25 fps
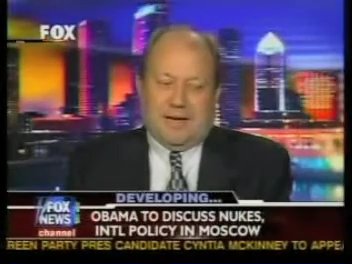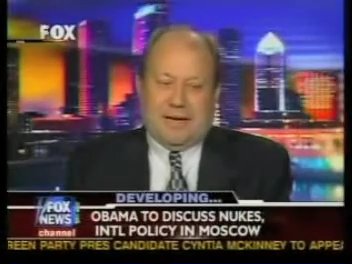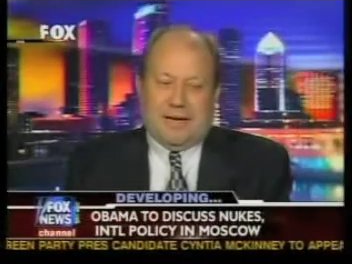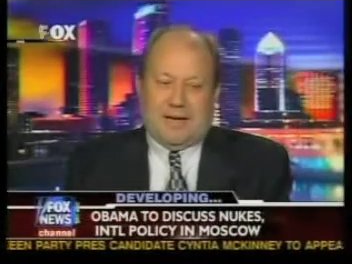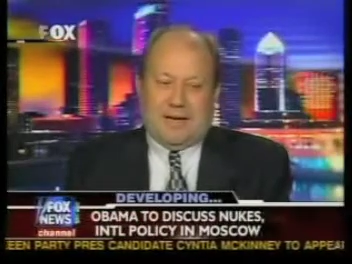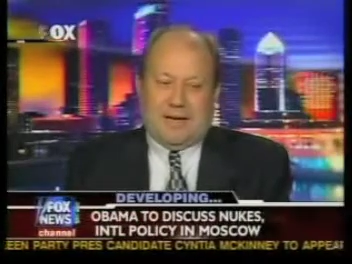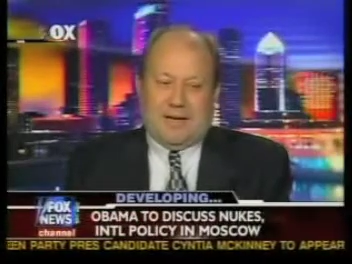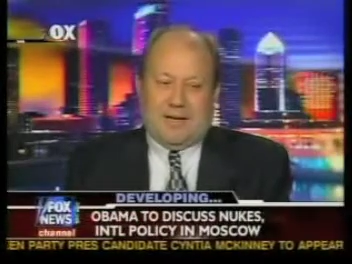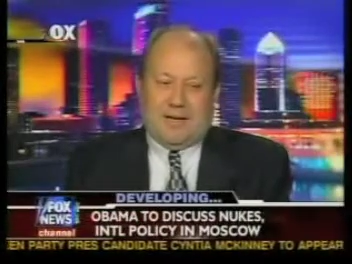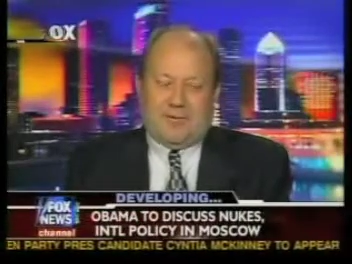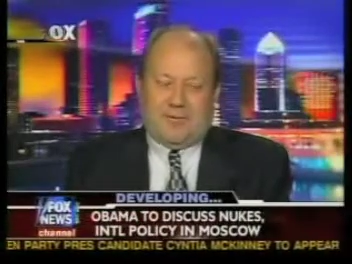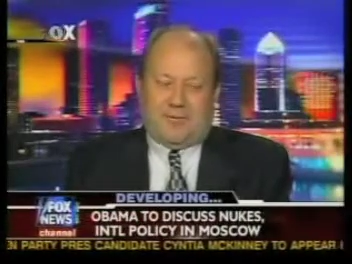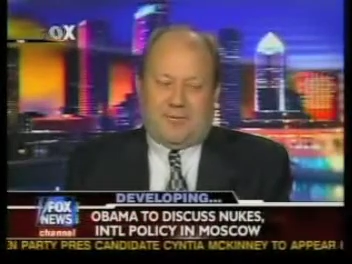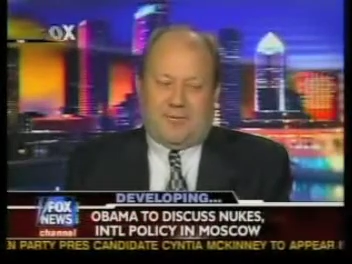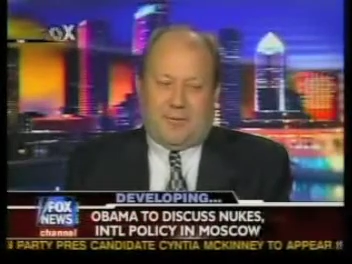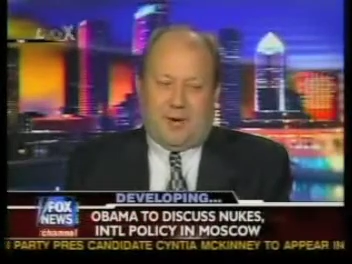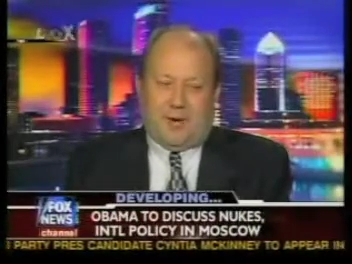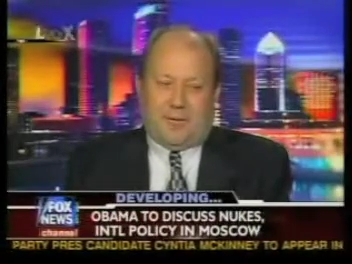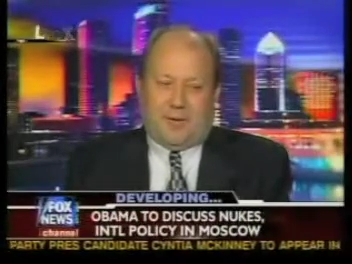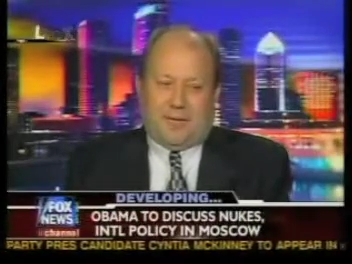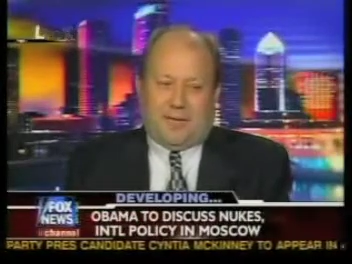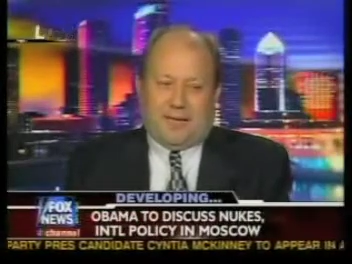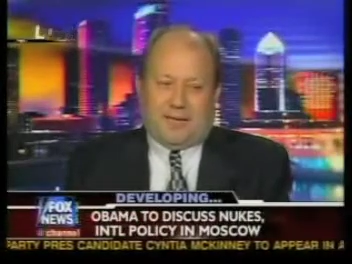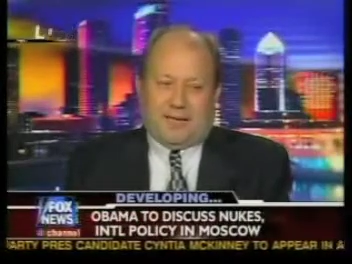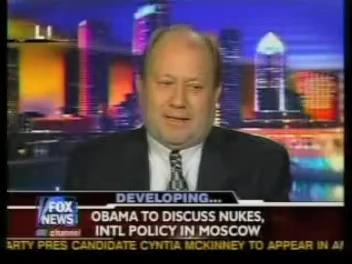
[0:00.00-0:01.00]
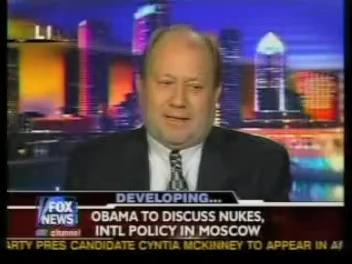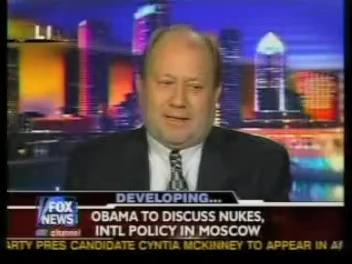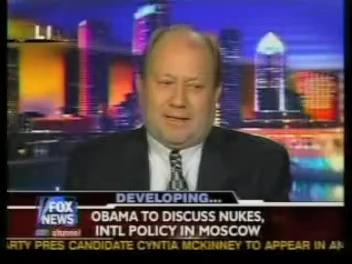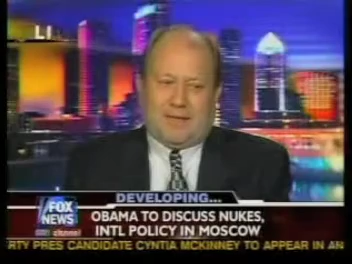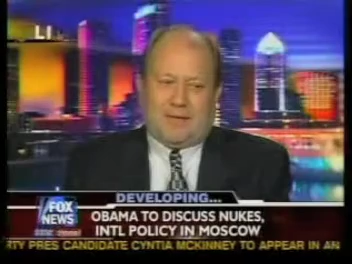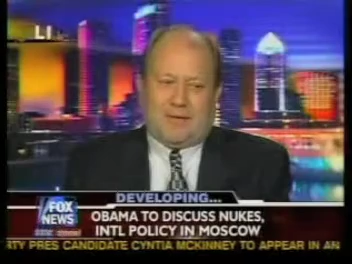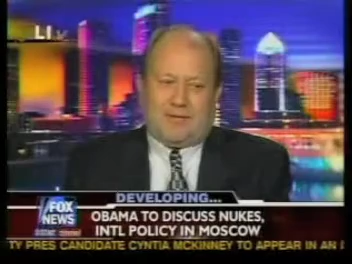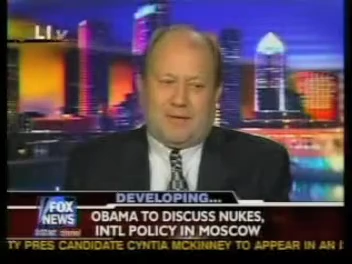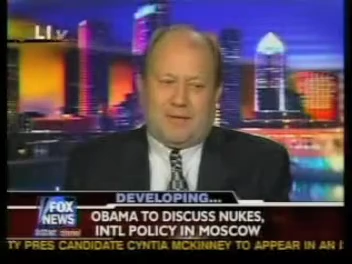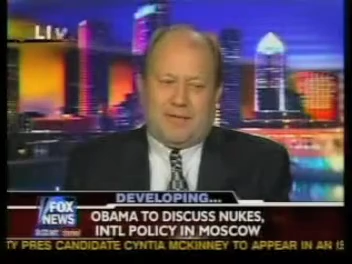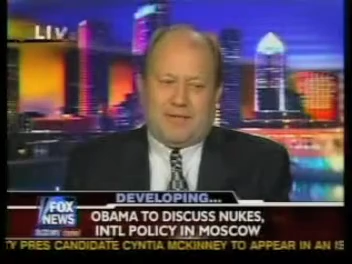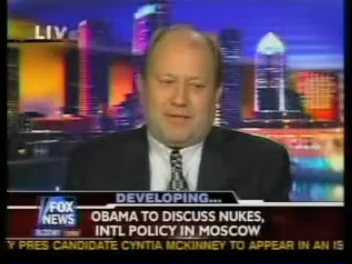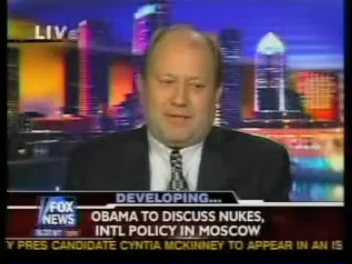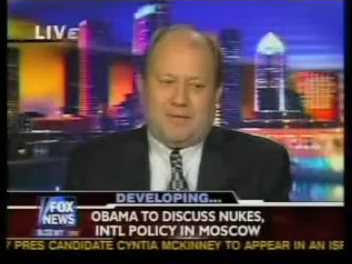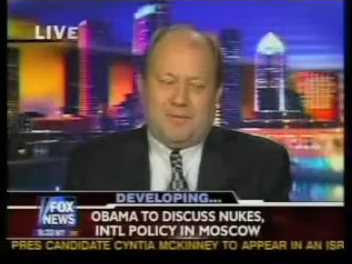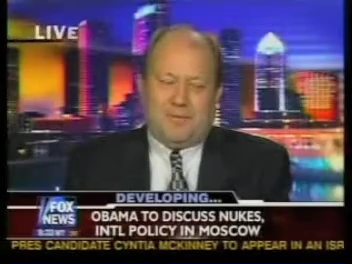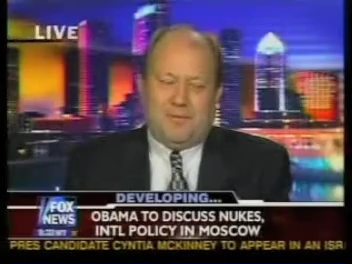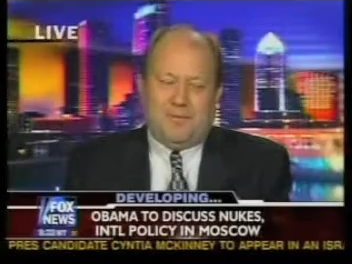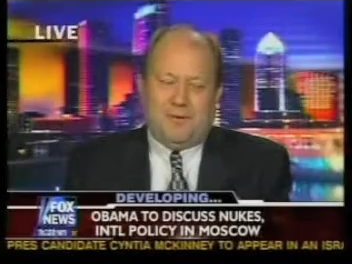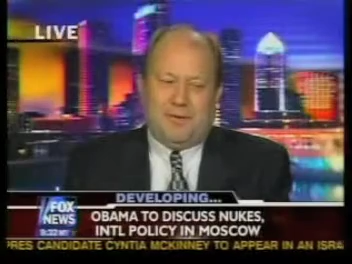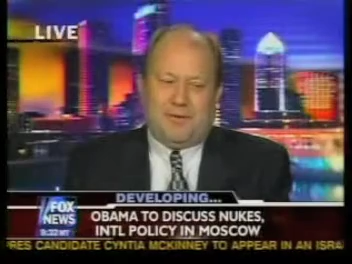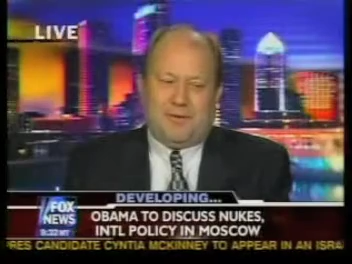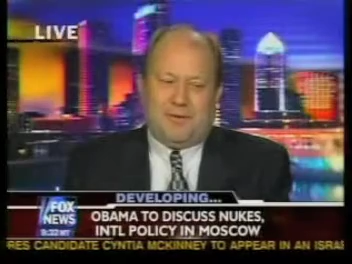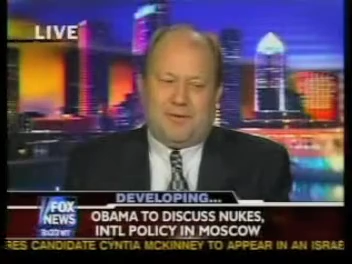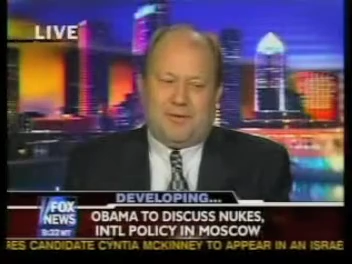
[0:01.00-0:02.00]
In former Russian
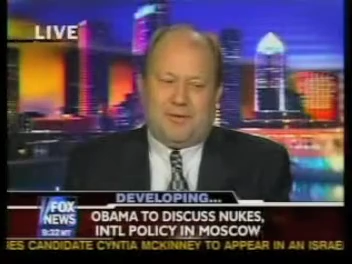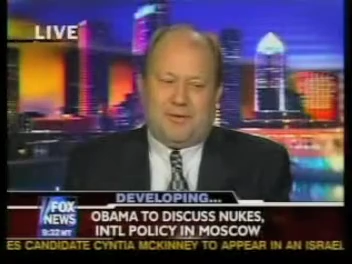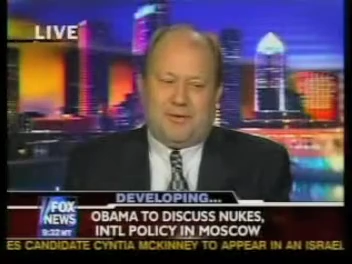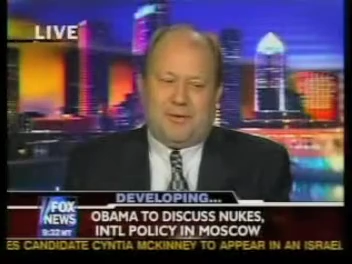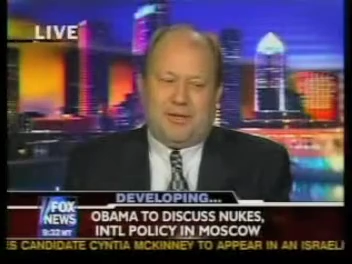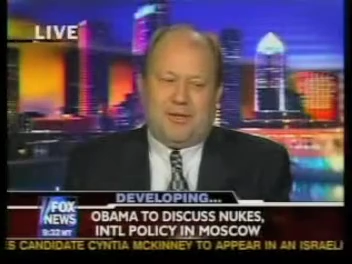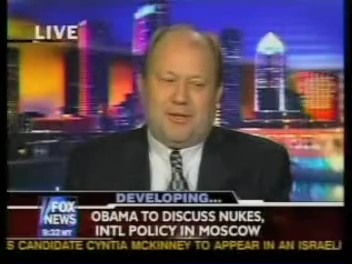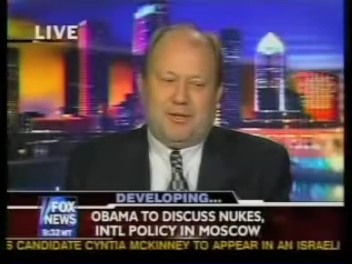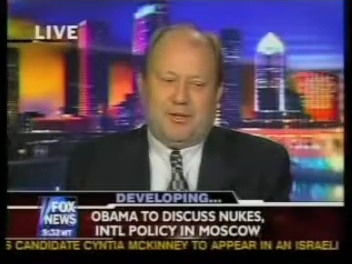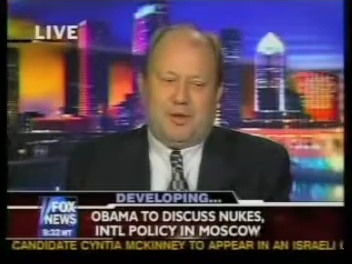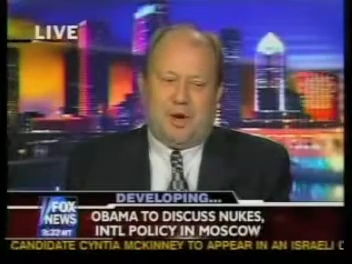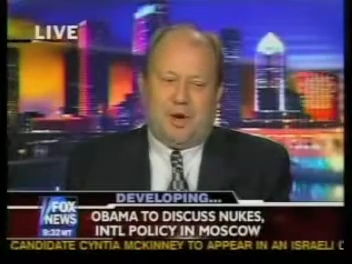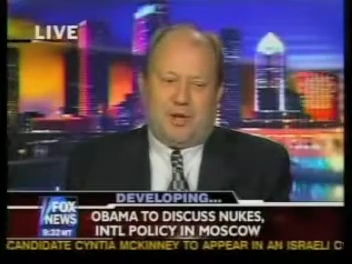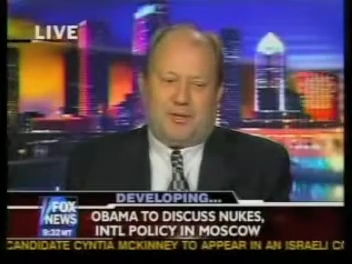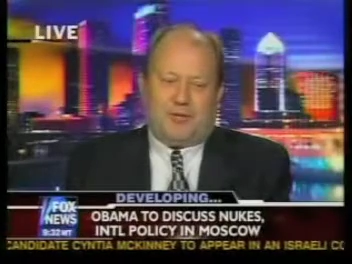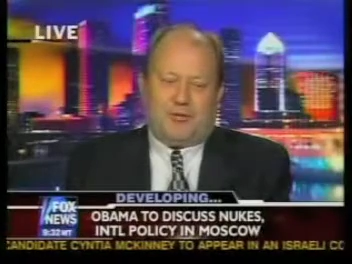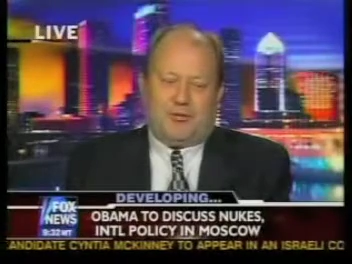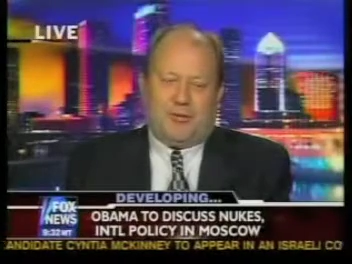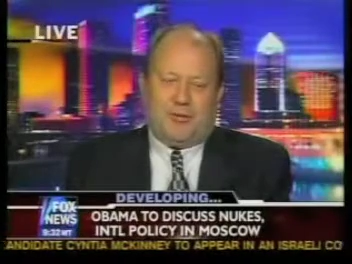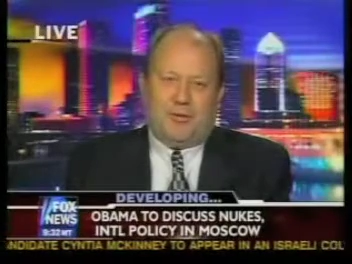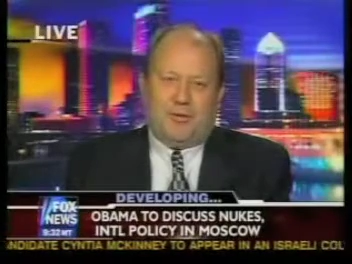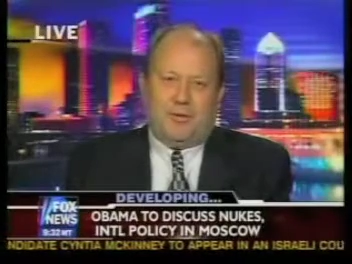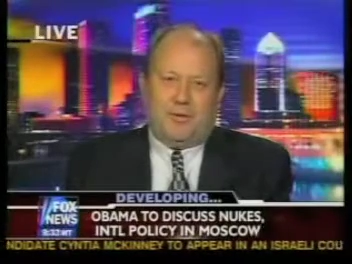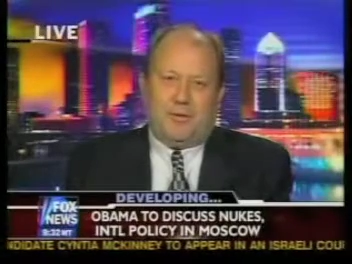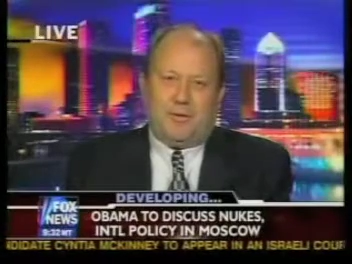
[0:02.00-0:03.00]
military doctrine,